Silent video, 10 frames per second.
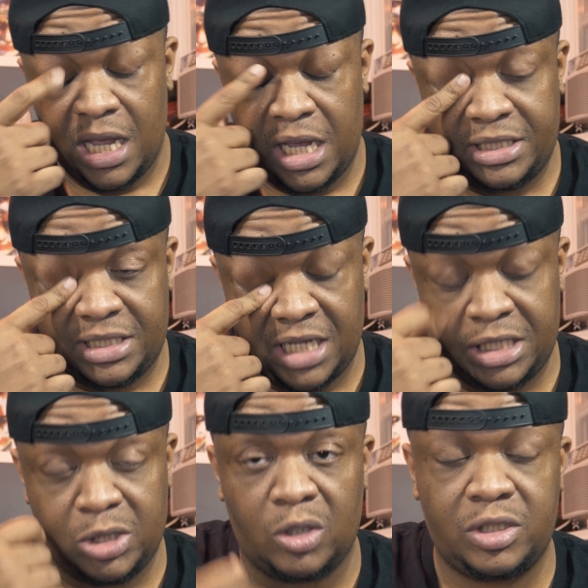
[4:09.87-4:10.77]

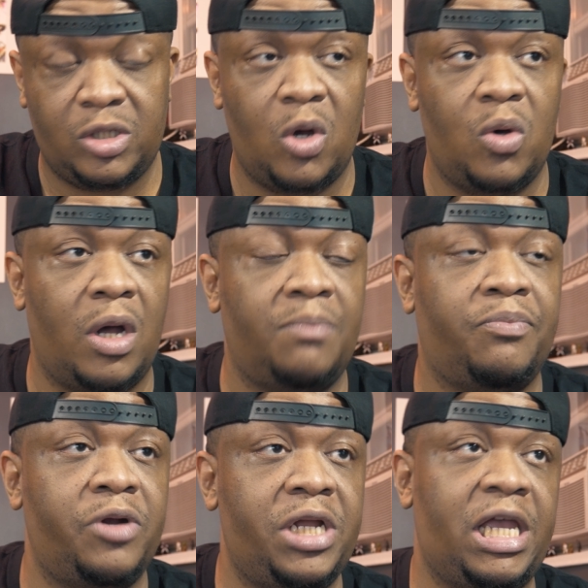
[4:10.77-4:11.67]
it's also a
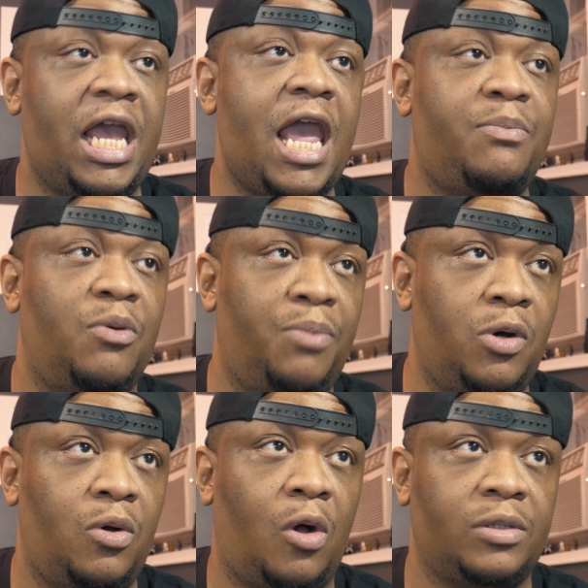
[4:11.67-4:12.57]
pretty
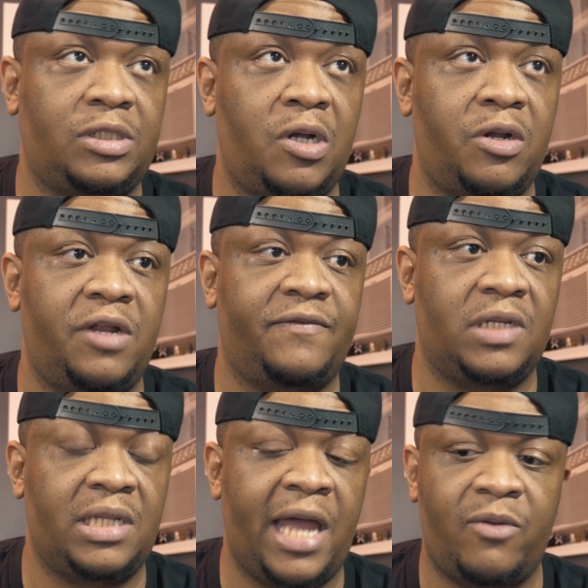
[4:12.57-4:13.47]
capable alternative
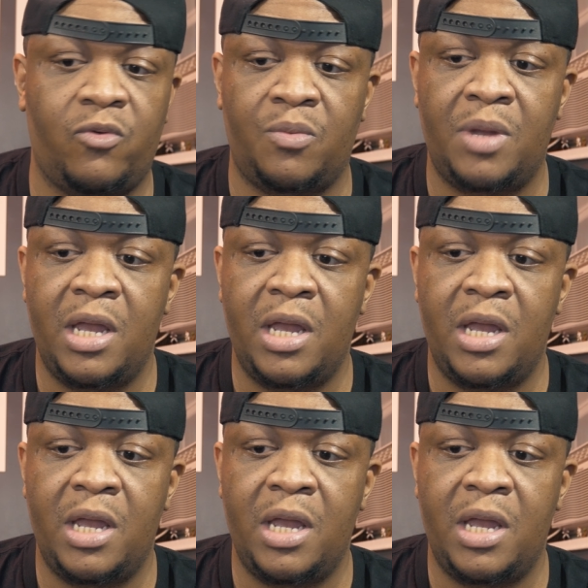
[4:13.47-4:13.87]
to Lightroom.